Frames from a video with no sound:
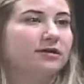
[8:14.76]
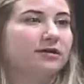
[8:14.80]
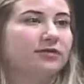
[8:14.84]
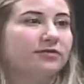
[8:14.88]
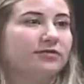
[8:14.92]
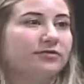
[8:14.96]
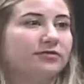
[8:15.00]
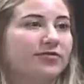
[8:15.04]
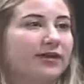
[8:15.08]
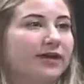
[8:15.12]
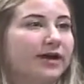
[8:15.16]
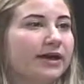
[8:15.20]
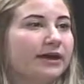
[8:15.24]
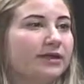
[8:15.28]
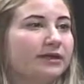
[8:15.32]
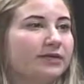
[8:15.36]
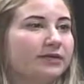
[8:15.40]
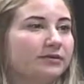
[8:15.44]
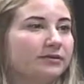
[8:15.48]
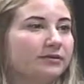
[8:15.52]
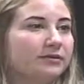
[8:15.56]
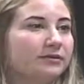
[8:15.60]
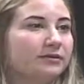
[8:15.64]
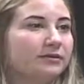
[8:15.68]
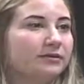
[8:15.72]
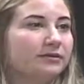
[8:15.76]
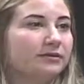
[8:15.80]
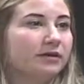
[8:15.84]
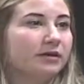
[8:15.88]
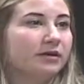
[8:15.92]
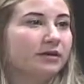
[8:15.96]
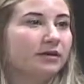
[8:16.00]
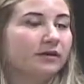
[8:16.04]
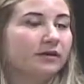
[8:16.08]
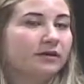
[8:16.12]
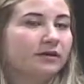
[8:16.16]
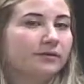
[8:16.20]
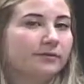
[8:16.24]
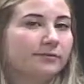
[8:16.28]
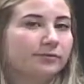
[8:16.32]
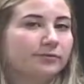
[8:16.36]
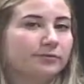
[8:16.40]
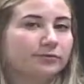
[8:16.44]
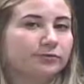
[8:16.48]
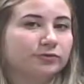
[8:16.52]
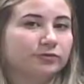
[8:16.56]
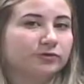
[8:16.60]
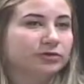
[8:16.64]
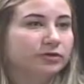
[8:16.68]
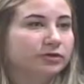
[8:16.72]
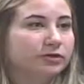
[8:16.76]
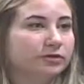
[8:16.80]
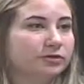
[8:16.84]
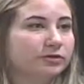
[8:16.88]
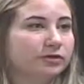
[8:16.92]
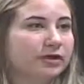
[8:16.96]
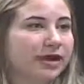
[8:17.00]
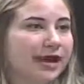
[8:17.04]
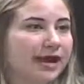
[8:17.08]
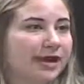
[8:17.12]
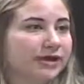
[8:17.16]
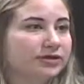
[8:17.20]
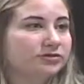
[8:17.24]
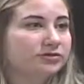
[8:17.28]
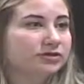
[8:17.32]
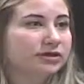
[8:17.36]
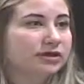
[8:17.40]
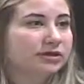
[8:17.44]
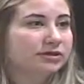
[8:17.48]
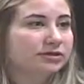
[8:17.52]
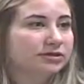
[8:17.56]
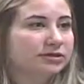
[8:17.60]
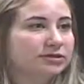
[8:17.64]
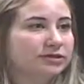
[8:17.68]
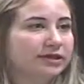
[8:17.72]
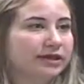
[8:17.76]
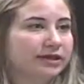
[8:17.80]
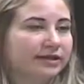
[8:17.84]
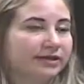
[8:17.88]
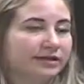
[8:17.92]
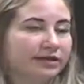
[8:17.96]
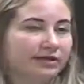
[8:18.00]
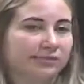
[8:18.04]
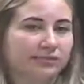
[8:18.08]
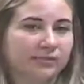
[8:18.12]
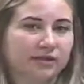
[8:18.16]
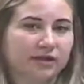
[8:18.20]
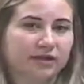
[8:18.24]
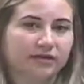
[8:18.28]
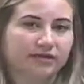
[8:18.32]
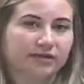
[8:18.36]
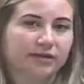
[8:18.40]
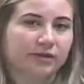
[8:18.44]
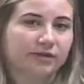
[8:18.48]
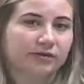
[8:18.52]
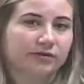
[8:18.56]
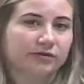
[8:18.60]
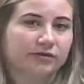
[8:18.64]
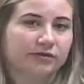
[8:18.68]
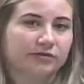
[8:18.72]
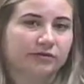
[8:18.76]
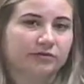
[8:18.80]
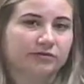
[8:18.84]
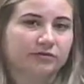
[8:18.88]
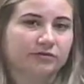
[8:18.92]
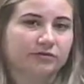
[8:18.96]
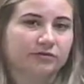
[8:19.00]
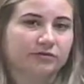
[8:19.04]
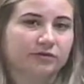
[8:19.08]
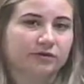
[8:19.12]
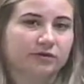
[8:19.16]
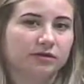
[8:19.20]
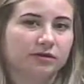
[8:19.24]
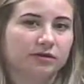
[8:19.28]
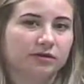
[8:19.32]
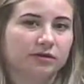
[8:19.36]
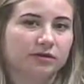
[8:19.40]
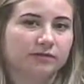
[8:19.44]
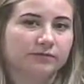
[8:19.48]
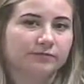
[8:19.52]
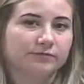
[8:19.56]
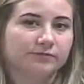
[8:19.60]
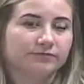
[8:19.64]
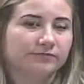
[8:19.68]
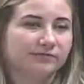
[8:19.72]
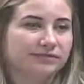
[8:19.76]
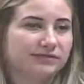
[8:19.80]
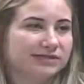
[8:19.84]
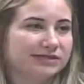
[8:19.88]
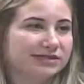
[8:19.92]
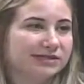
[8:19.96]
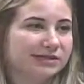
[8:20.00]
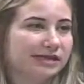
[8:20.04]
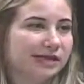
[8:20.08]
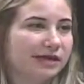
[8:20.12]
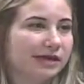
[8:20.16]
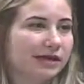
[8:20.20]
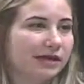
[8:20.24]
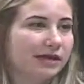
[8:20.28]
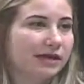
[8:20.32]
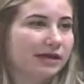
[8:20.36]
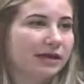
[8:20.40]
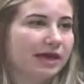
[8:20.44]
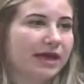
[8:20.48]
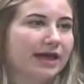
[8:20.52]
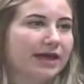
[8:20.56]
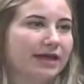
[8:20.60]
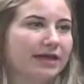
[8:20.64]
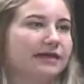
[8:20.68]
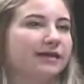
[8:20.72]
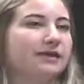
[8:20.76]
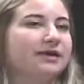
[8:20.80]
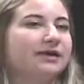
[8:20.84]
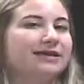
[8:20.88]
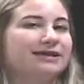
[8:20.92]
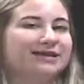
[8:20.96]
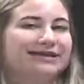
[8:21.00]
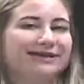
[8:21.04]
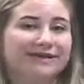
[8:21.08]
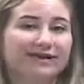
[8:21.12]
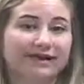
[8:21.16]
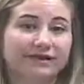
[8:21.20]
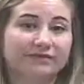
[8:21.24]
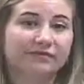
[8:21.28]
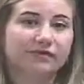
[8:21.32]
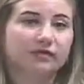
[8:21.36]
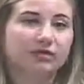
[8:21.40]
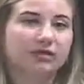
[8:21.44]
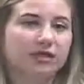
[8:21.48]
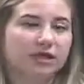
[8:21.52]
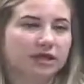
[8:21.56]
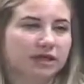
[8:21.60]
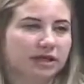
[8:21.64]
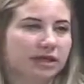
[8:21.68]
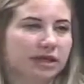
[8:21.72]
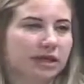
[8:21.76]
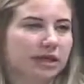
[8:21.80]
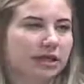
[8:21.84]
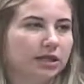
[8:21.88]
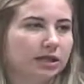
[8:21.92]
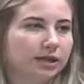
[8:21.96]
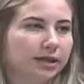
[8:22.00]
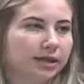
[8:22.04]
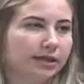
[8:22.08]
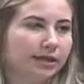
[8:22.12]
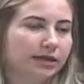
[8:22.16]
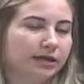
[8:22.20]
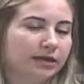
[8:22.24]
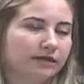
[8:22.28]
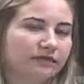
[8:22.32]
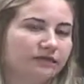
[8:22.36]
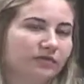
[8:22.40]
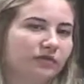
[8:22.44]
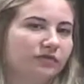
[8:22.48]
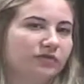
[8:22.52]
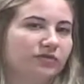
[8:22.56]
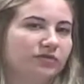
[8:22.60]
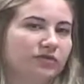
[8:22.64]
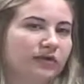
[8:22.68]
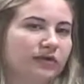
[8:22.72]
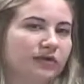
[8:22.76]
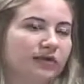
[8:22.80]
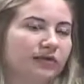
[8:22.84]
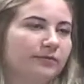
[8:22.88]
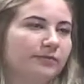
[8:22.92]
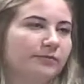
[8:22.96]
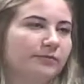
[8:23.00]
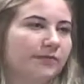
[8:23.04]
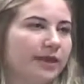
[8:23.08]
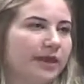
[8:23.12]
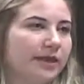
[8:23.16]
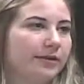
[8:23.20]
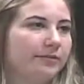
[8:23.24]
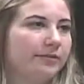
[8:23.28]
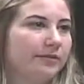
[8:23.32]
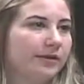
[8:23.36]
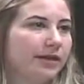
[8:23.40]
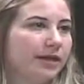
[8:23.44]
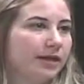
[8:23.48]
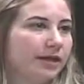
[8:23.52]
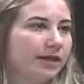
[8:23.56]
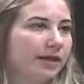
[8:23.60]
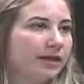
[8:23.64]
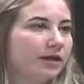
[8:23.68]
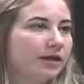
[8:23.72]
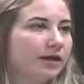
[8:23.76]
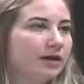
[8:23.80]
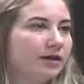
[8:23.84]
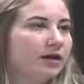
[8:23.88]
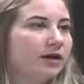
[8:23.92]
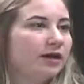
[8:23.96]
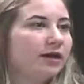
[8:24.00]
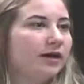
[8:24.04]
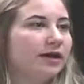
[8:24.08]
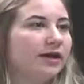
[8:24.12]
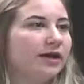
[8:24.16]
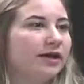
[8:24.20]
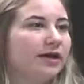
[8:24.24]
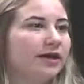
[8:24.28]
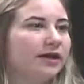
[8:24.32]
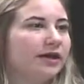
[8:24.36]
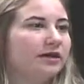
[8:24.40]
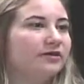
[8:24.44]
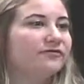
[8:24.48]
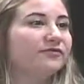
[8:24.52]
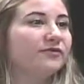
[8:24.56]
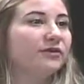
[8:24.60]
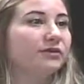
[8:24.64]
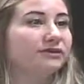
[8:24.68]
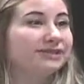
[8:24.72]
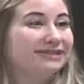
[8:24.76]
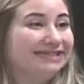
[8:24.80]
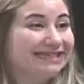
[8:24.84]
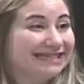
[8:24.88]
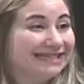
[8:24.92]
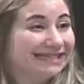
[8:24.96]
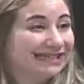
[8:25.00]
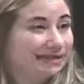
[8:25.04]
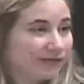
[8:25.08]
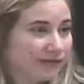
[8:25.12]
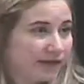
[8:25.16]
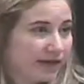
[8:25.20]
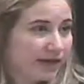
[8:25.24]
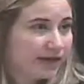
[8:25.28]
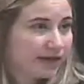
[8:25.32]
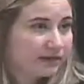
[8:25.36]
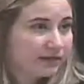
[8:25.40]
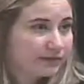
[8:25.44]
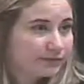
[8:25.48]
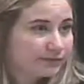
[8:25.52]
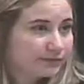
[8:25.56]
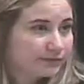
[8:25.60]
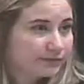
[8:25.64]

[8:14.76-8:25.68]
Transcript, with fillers: that um, return address, that email that you're um, seeing. Never click a link if you think it may be a faulty email.